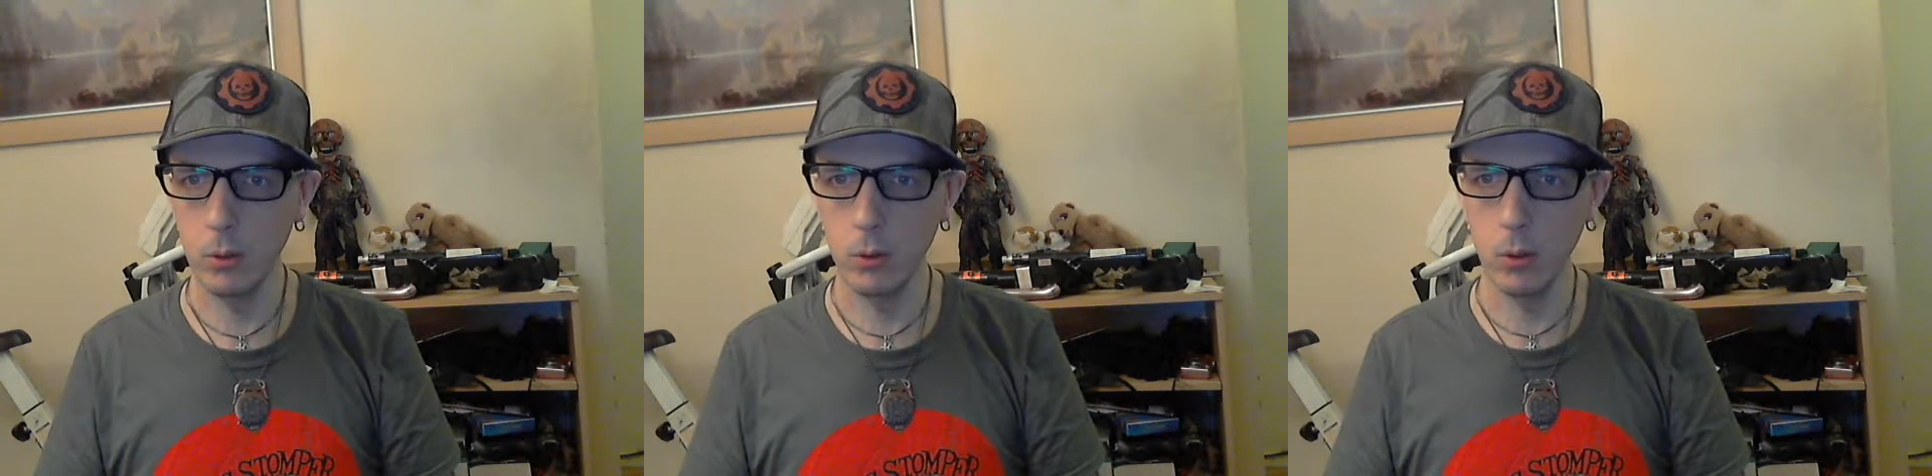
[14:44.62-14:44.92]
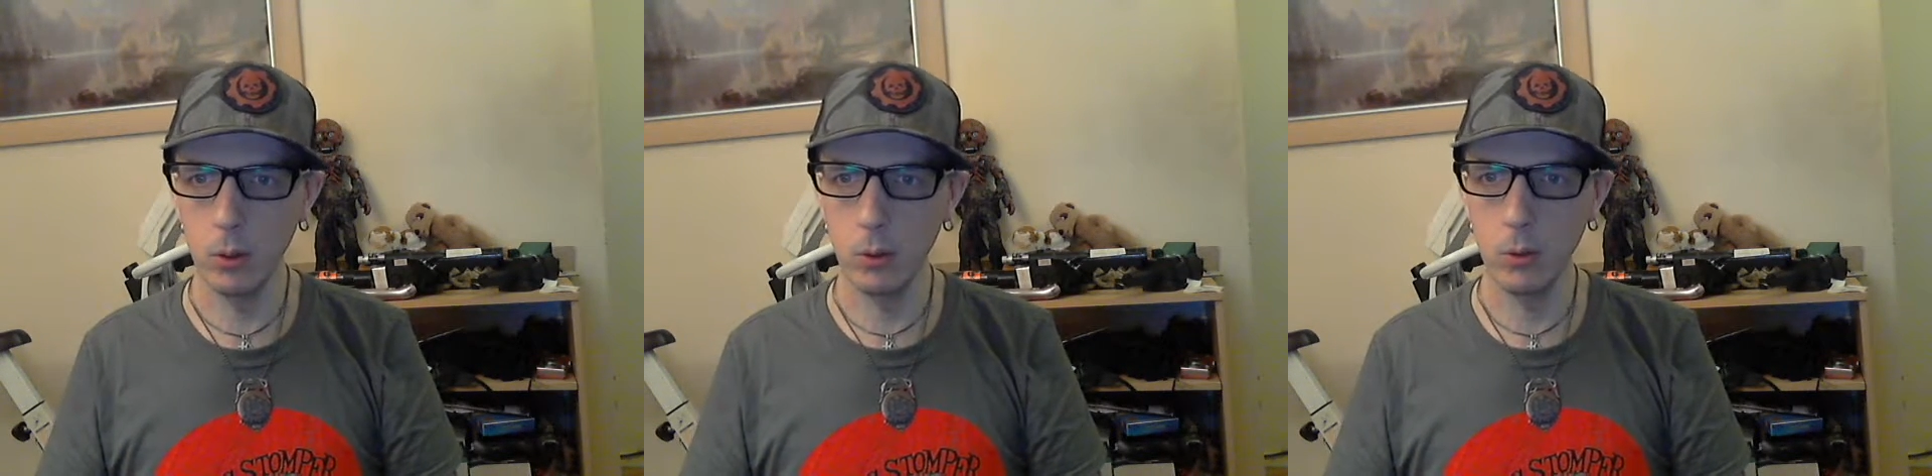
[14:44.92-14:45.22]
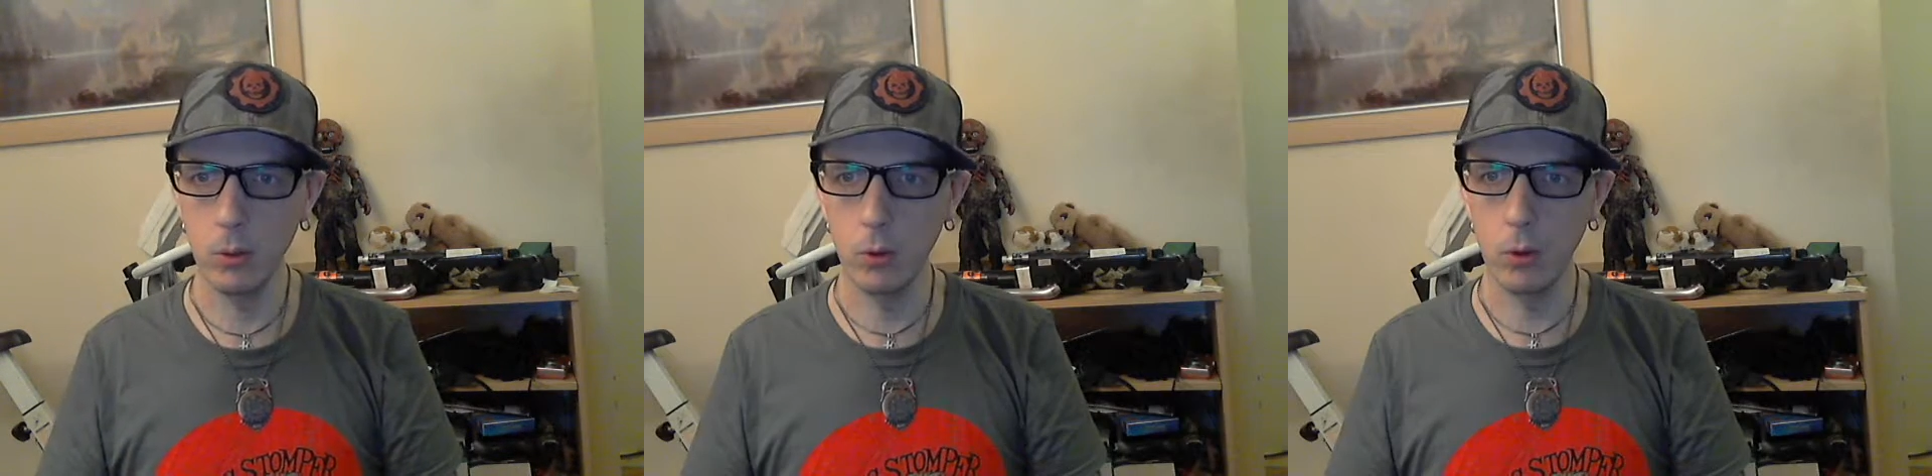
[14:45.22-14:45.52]

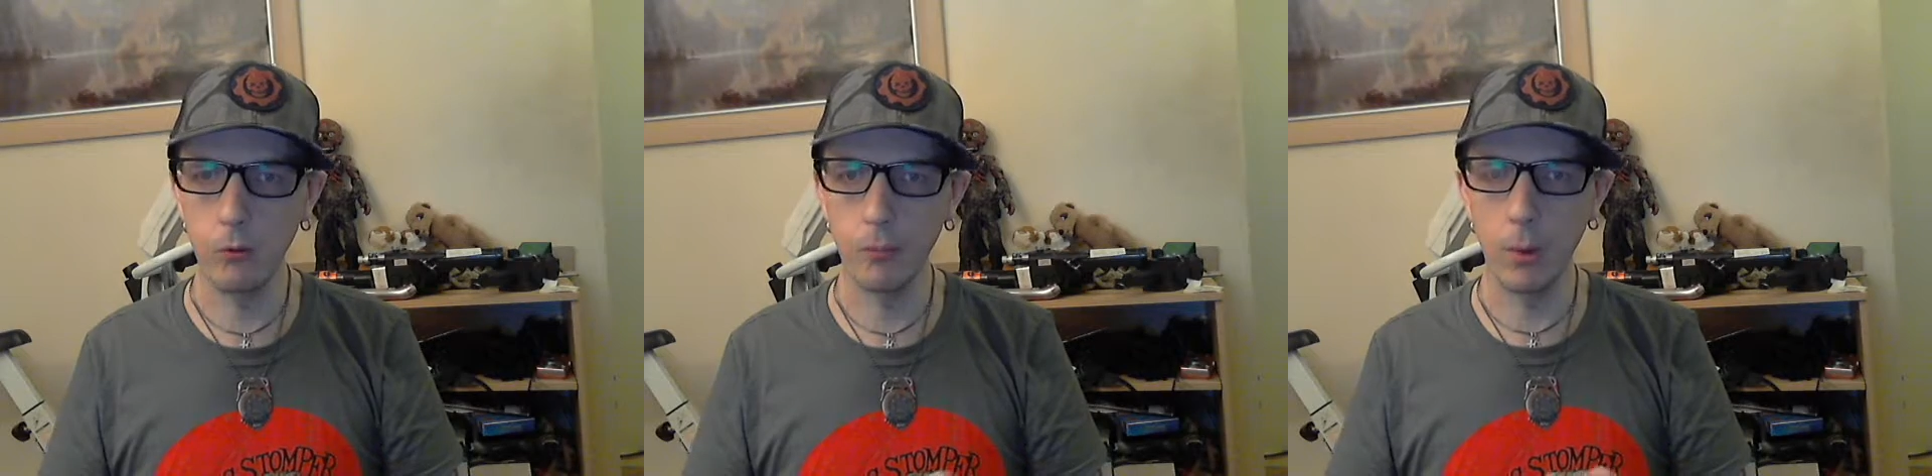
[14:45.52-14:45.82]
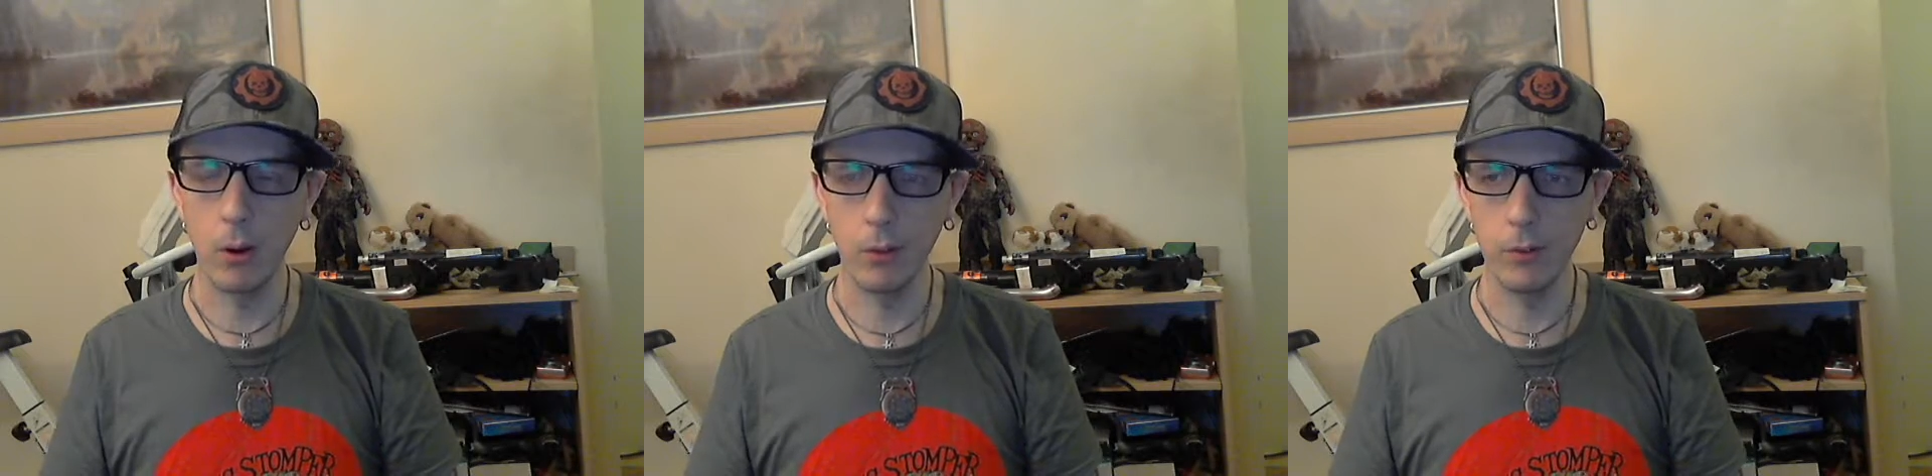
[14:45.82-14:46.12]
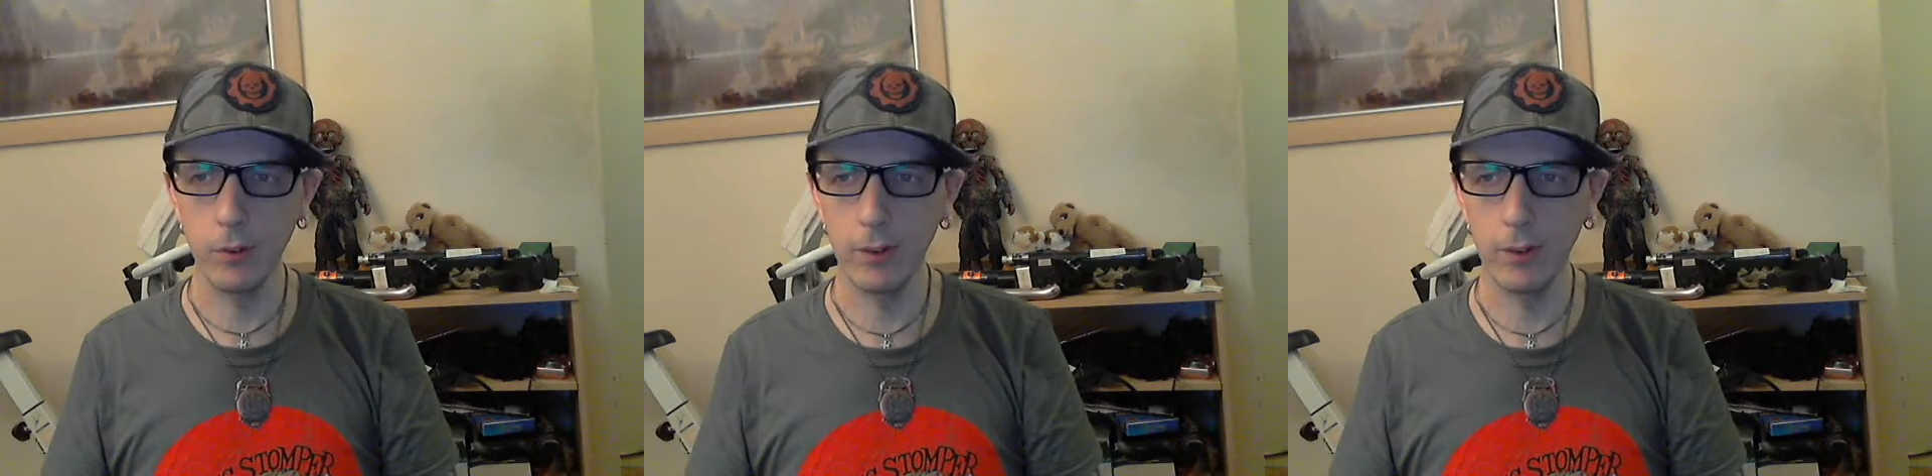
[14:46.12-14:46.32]
goofballs and